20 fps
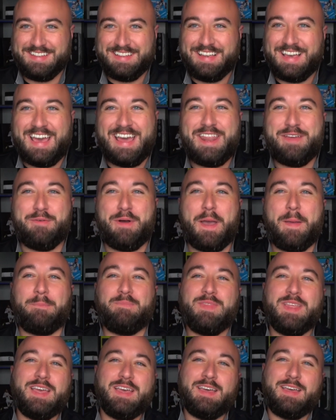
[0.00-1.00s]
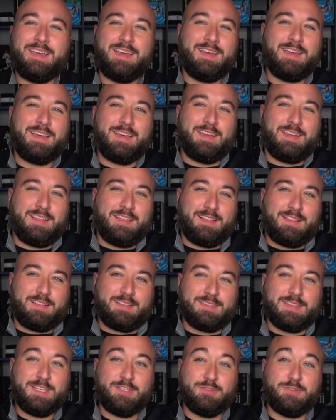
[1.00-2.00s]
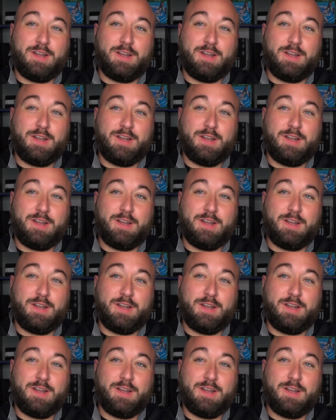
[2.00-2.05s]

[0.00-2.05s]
Anyway, these